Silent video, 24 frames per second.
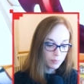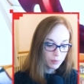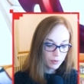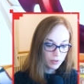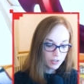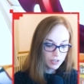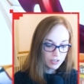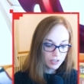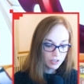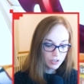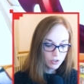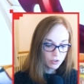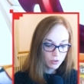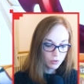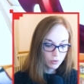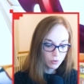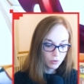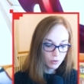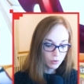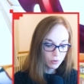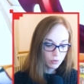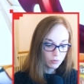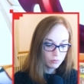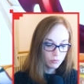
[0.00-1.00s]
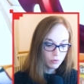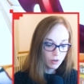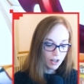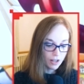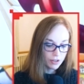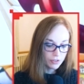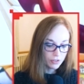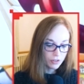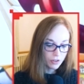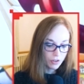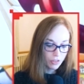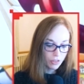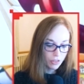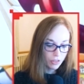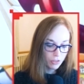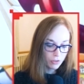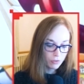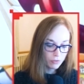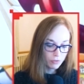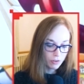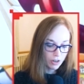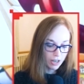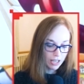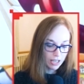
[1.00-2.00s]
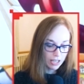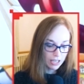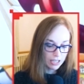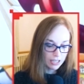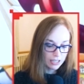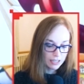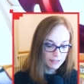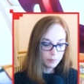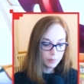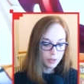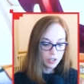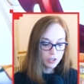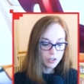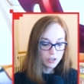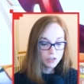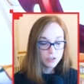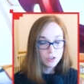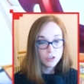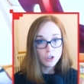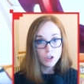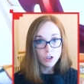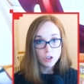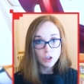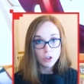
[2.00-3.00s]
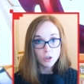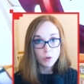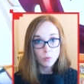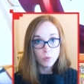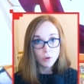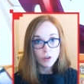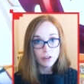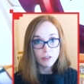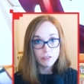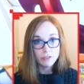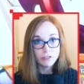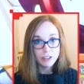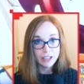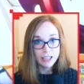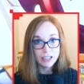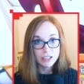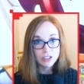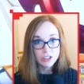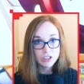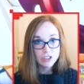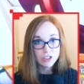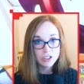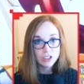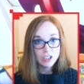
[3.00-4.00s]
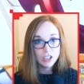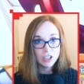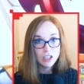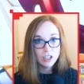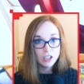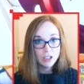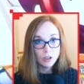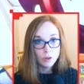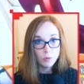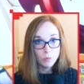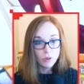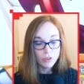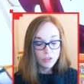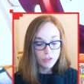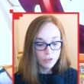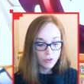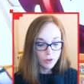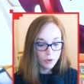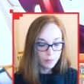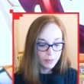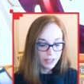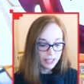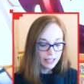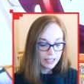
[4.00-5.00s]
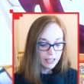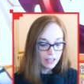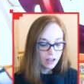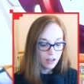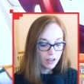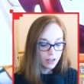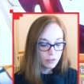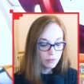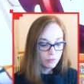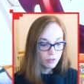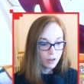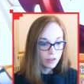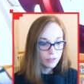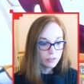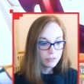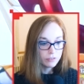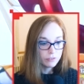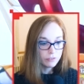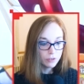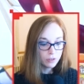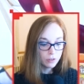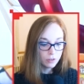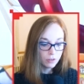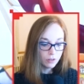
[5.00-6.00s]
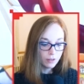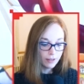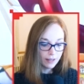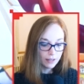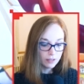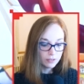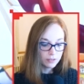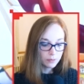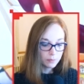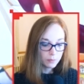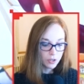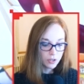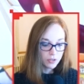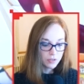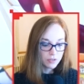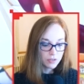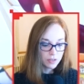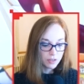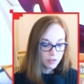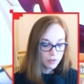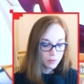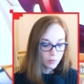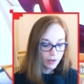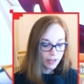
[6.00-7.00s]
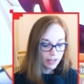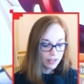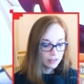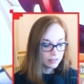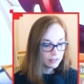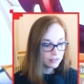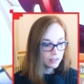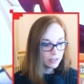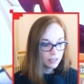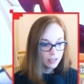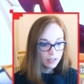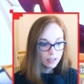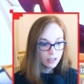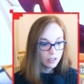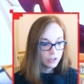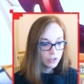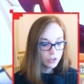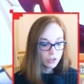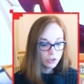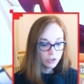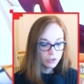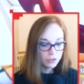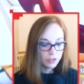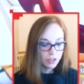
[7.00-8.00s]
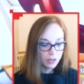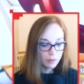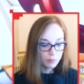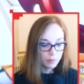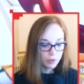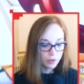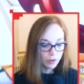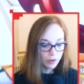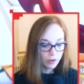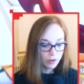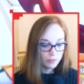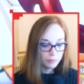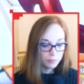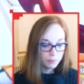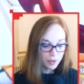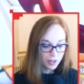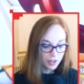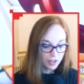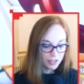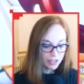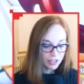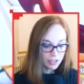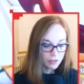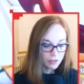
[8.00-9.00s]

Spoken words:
pretty sure run 3, because you're gonna want to finish with an Omni. I run 4 Aldermons as well, good number of Burning